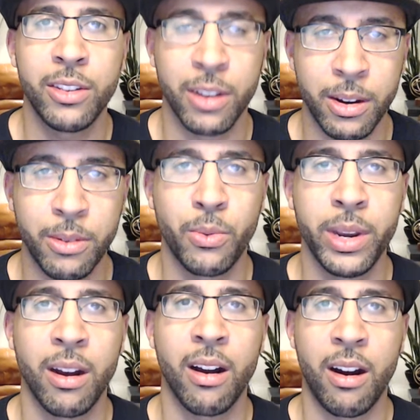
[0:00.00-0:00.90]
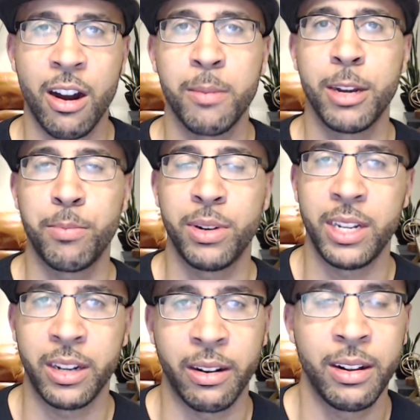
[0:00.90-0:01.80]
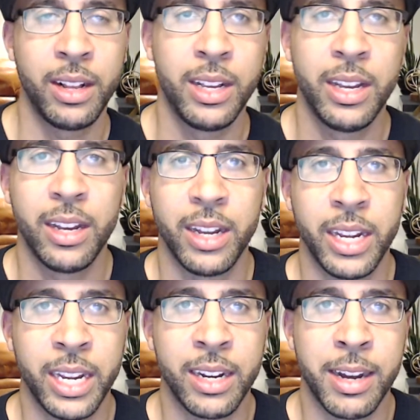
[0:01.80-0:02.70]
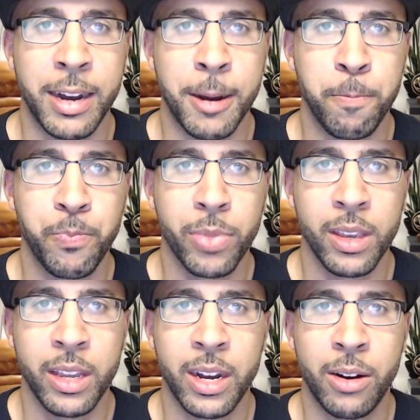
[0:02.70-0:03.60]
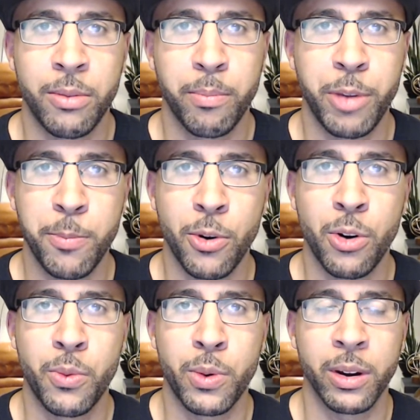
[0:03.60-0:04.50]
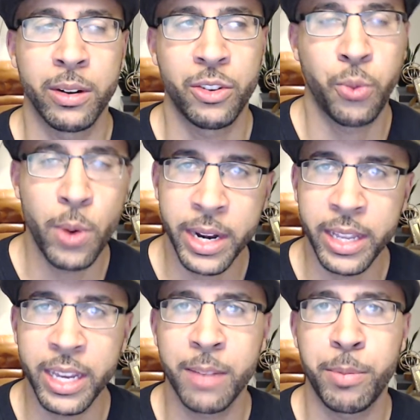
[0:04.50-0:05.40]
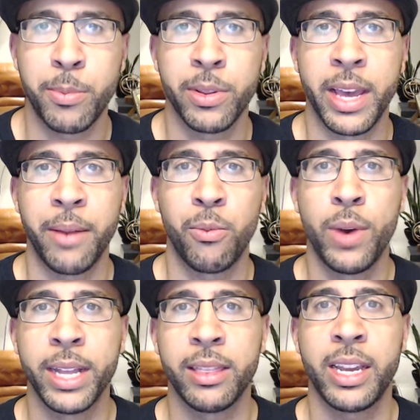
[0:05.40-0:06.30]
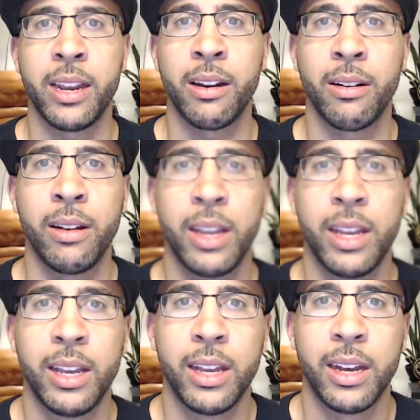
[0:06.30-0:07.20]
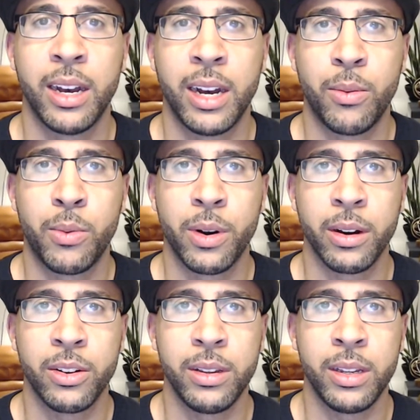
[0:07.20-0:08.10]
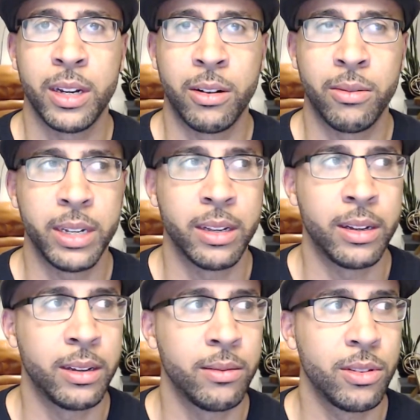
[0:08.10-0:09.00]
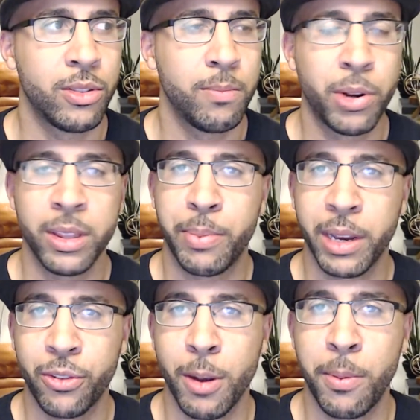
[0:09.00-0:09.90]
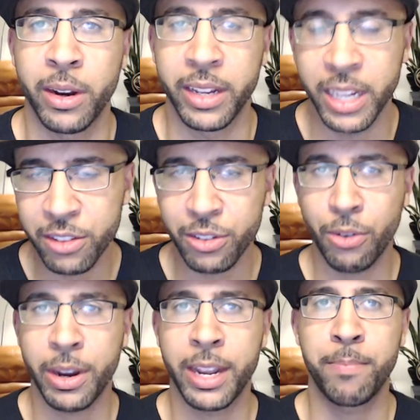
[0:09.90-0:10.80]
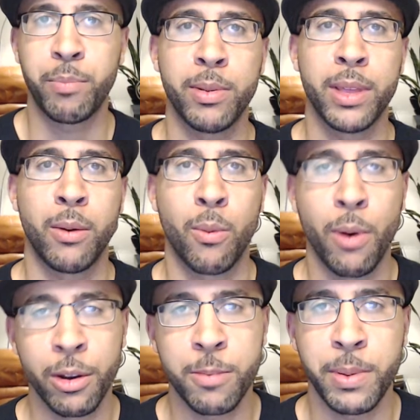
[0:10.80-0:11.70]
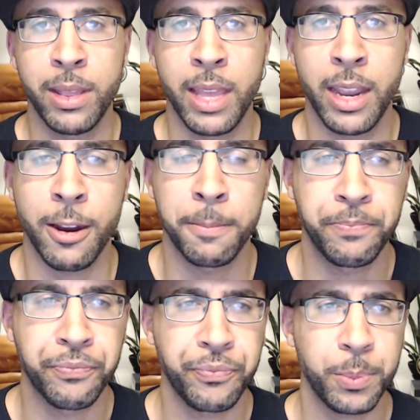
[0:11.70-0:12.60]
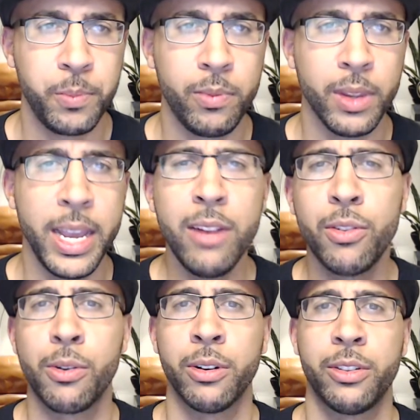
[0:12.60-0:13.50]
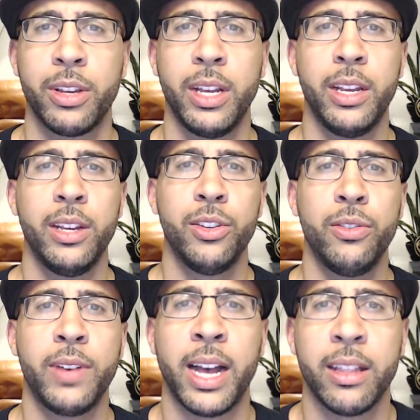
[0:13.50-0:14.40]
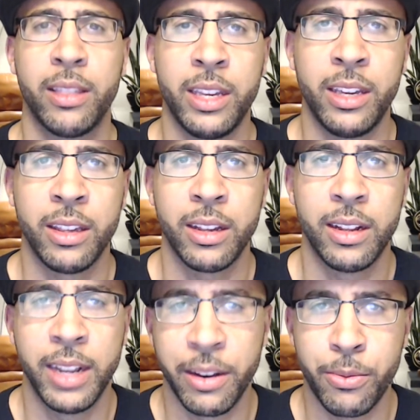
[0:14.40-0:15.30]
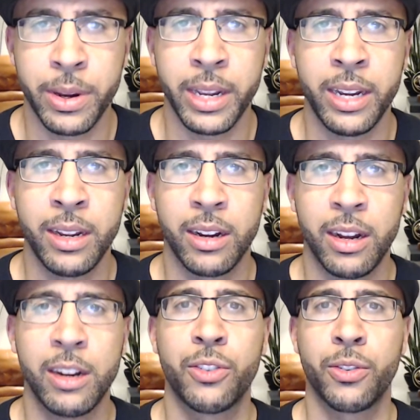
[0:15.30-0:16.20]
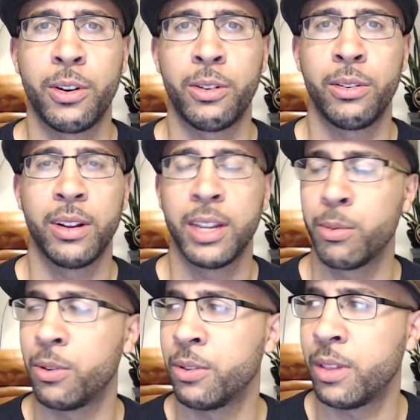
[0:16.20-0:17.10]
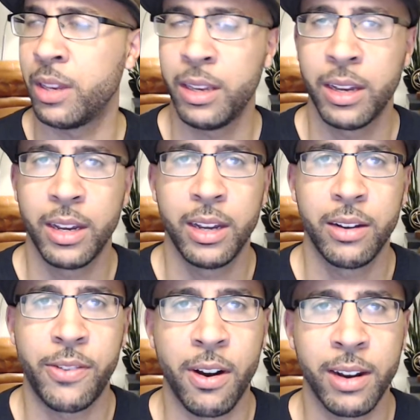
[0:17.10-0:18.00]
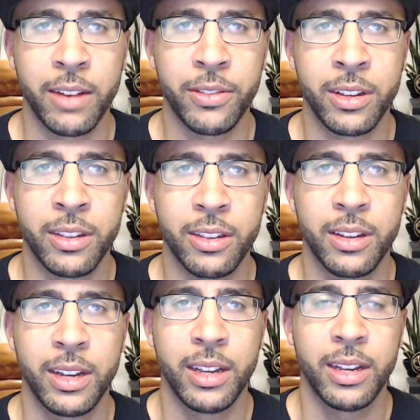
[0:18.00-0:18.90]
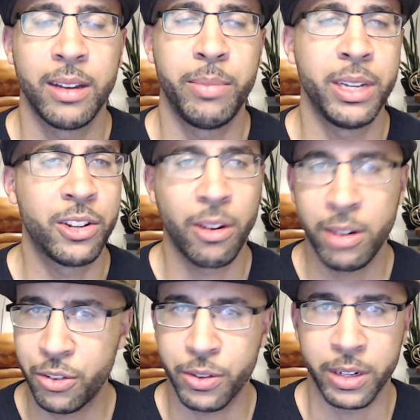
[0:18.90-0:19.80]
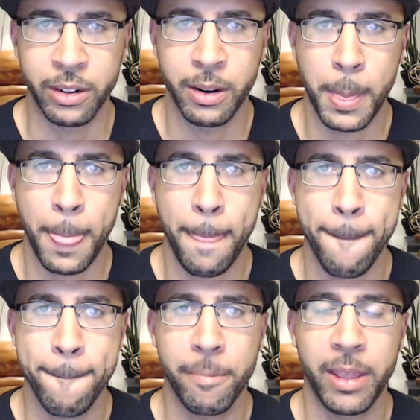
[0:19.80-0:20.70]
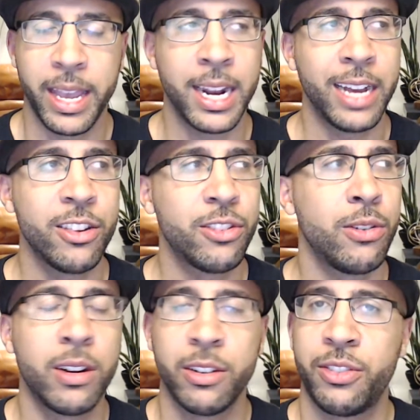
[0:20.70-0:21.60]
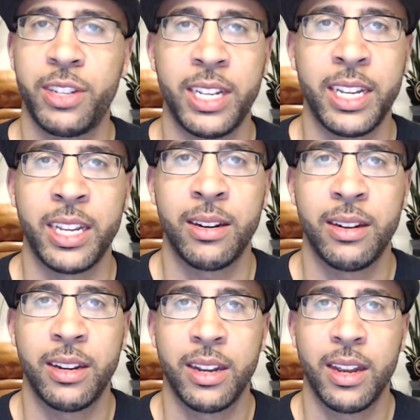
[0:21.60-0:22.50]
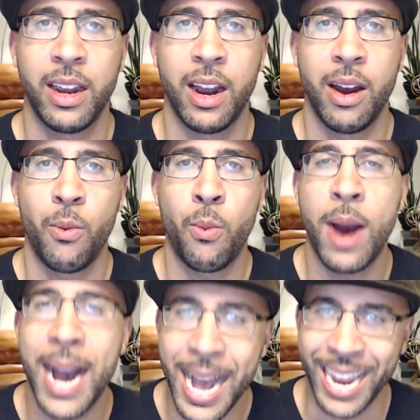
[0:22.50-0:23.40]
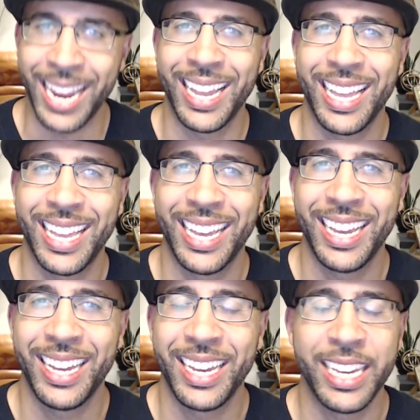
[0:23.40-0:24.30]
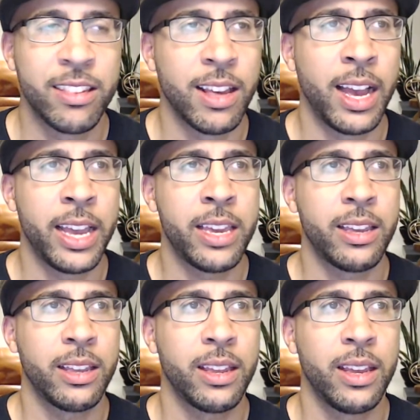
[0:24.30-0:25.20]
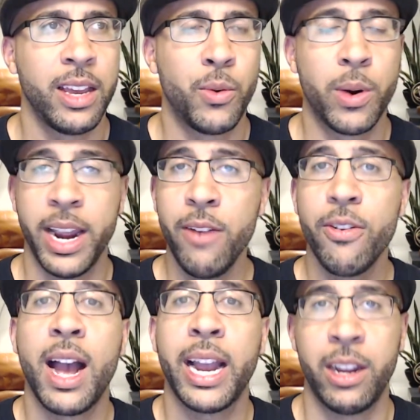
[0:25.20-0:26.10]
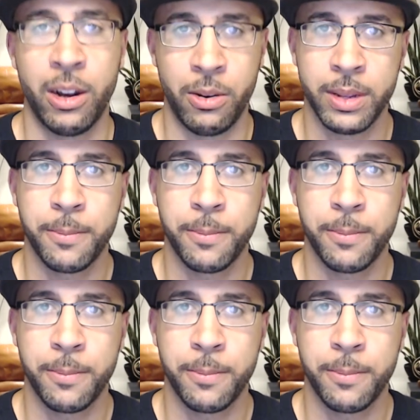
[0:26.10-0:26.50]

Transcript: zone. We are armed up in here. And, people were tweeting it. People that went there were, putting the picture up on Instagram, that were worshiping there. And of course, you've got the left-wing gun control liberals, the far leftists, being totally triggered. And I just don't understand why. It's like, wherever I go,